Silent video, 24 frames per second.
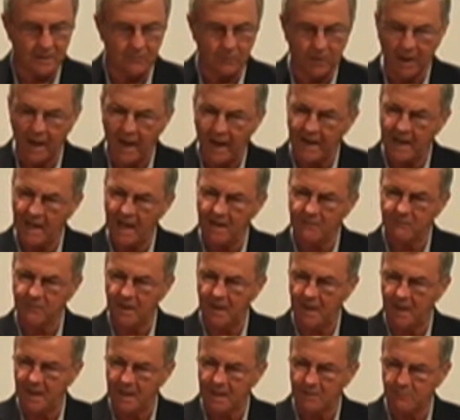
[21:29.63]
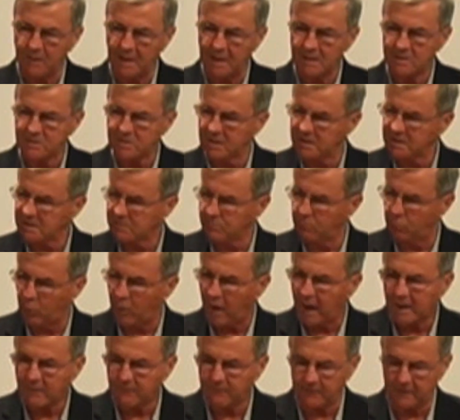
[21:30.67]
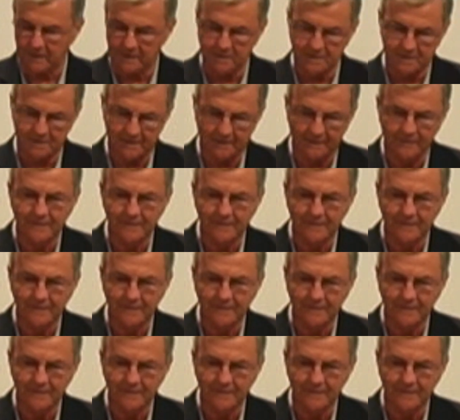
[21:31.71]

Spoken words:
well, I haven't had meat since breakfast.